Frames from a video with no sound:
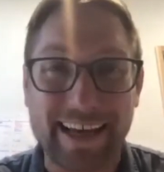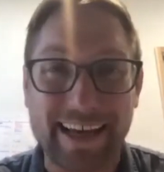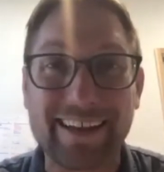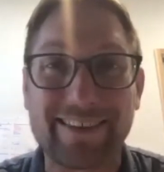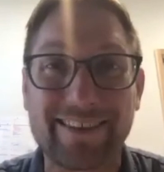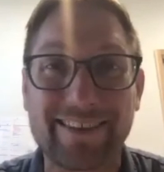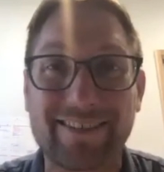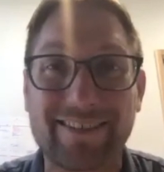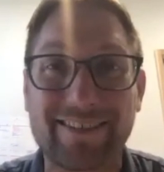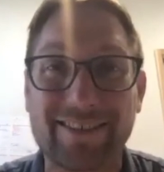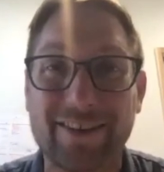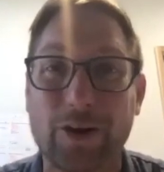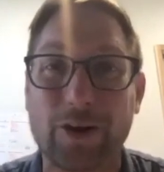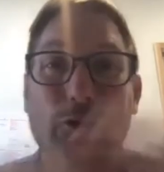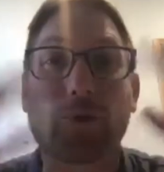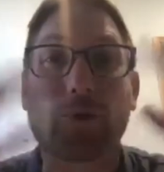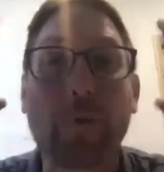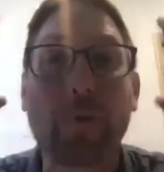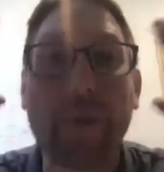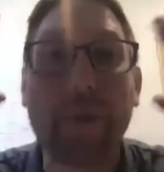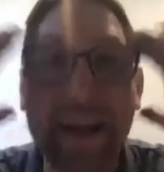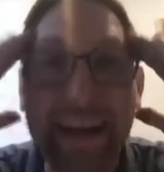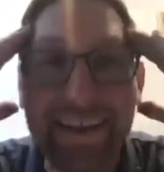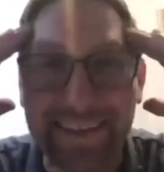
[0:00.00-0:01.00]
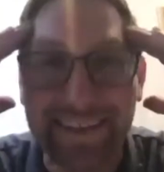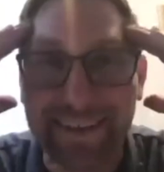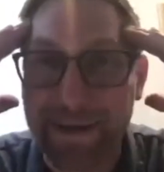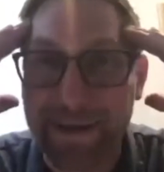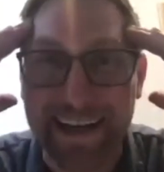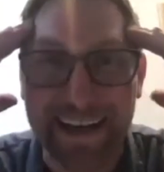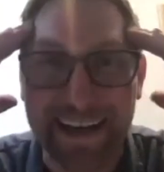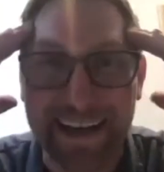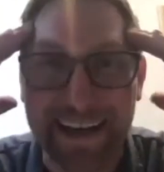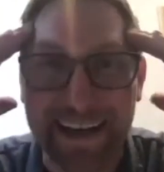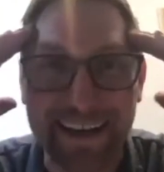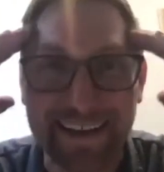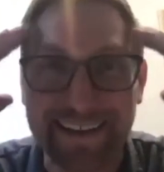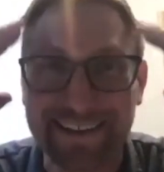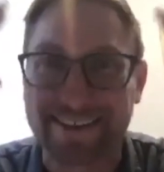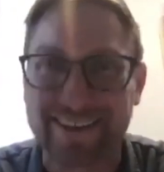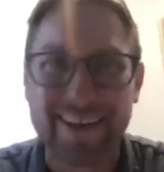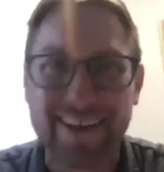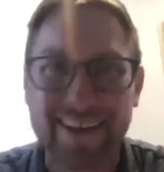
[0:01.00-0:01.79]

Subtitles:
and it's crazy because